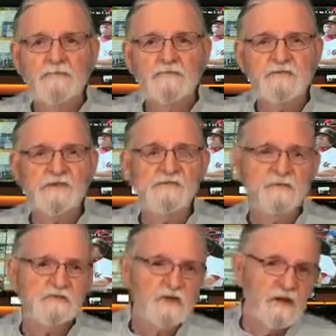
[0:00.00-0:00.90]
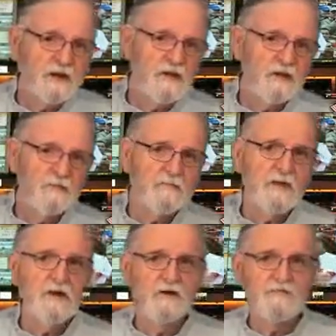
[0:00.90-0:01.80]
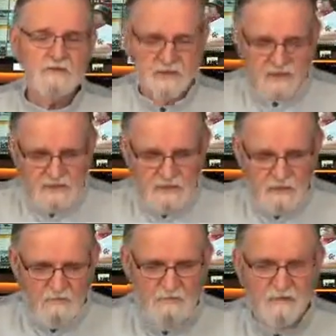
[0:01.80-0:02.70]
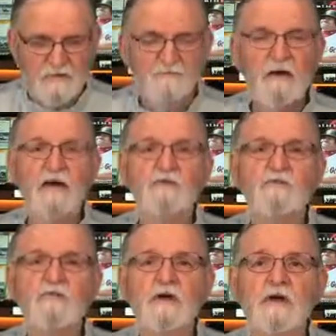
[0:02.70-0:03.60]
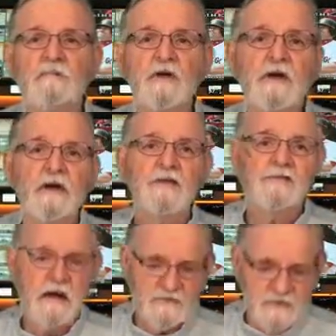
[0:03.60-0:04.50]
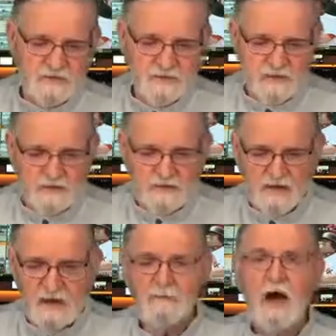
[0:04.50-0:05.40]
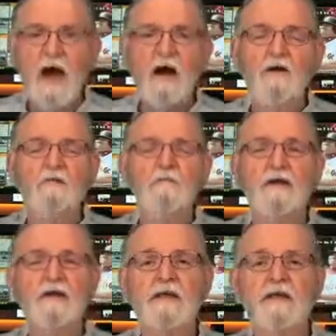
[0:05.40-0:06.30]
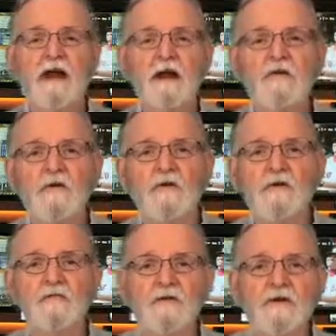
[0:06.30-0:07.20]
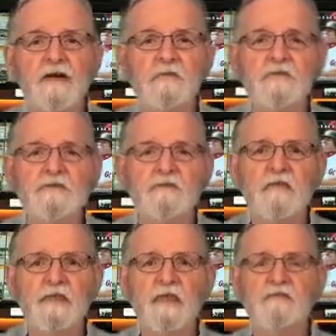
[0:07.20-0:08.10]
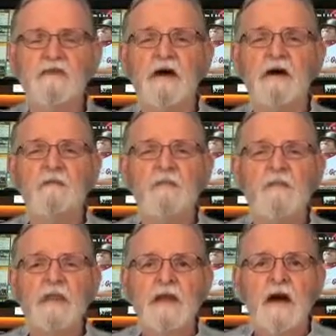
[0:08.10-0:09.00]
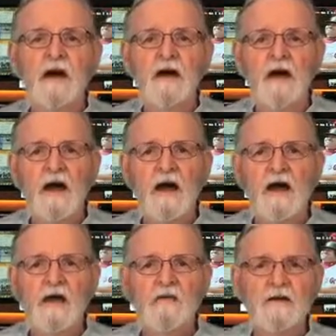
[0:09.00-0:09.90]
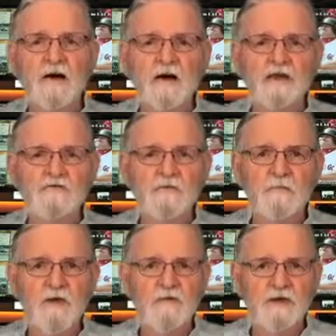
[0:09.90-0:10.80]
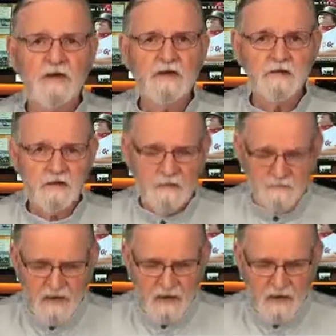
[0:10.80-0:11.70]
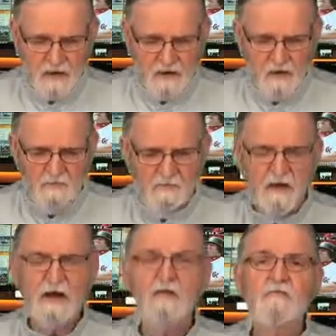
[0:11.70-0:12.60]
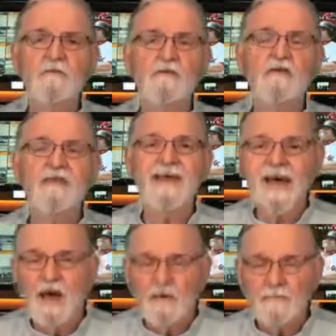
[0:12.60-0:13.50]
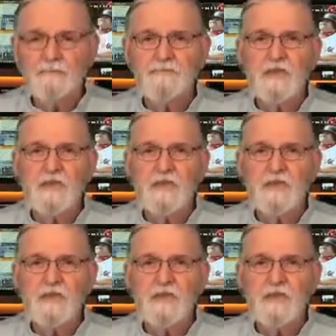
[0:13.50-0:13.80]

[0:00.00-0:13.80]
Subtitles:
positions, to get into the playoffs, to get that home field advantage or whatever. It's not just another game. I'll go into complete coverage of the NFL and the college football weekend on Friday for you. Now,